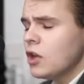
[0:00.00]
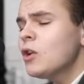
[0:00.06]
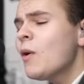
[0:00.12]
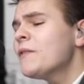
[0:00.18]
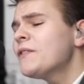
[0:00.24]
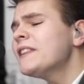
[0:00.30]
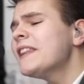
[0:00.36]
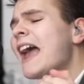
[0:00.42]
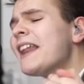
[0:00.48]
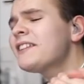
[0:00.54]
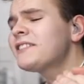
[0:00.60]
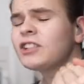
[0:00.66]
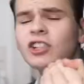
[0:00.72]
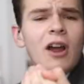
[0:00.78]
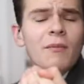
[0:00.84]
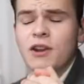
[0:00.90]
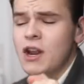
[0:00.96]
know what? The landings
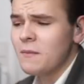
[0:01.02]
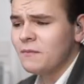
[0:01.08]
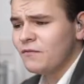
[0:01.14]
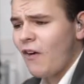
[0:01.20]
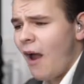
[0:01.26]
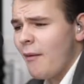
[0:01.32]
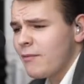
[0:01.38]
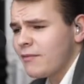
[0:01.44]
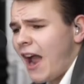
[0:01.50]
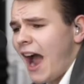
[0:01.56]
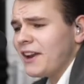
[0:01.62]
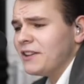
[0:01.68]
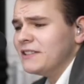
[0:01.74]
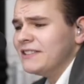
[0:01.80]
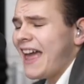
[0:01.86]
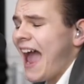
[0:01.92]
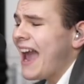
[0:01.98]
are coming up fine. We've got a
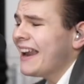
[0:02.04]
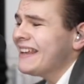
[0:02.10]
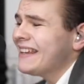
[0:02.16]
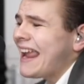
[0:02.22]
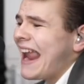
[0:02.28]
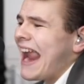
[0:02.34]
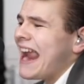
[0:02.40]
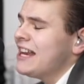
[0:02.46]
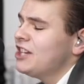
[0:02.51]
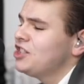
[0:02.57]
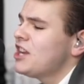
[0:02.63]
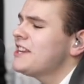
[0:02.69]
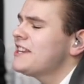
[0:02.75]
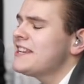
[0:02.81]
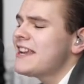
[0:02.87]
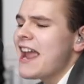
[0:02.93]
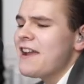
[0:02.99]
landing in
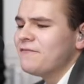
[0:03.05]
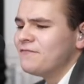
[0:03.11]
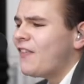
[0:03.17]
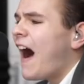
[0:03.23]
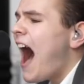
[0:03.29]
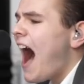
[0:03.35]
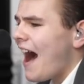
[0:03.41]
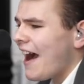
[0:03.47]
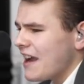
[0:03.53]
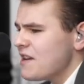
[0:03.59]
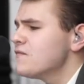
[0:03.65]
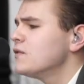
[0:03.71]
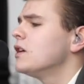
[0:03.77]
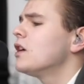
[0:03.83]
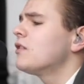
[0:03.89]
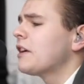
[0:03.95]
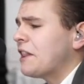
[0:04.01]
GTA
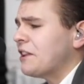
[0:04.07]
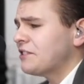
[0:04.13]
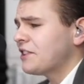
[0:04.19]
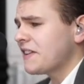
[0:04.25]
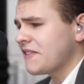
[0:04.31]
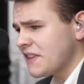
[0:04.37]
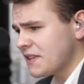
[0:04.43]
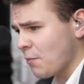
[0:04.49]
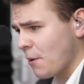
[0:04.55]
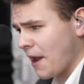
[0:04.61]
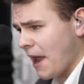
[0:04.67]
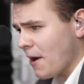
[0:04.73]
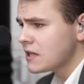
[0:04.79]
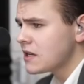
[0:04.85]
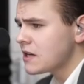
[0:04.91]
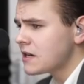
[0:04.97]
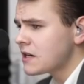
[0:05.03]
5. All right, let's check this one
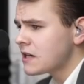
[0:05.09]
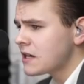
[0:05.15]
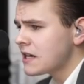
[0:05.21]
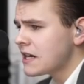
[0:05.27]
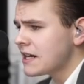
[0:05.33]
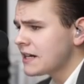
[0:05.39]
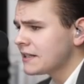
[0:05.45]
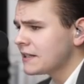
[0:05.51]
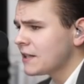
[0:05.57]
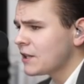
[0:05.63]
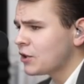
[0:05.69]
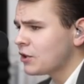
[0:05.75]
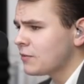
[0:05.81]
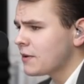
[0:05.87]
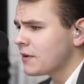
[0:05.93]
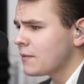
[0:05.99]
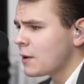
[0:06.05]
out. All right, and a
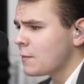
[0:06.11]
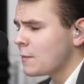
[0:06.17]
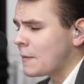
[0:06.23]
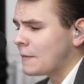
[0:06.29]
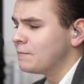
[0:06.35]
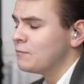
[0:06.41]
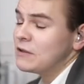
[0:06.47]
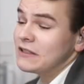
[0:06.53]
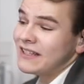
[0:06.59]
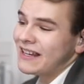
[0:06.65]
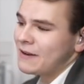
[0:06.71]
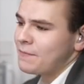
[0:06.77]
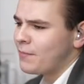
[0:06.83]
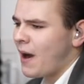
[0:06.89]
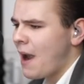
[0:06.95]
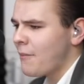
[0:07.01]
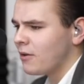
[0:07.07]
little bit of a, what looks like a
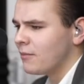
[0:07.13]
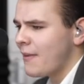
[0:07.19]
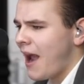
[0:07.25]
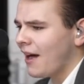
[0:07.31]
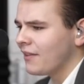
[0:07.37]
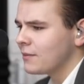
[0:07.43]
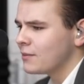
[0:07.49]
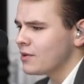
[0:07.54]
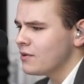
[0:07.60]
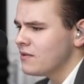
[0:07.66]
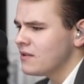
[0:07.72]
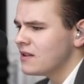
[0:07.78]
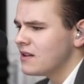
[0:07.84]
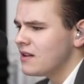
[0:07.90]
Piper Malibu.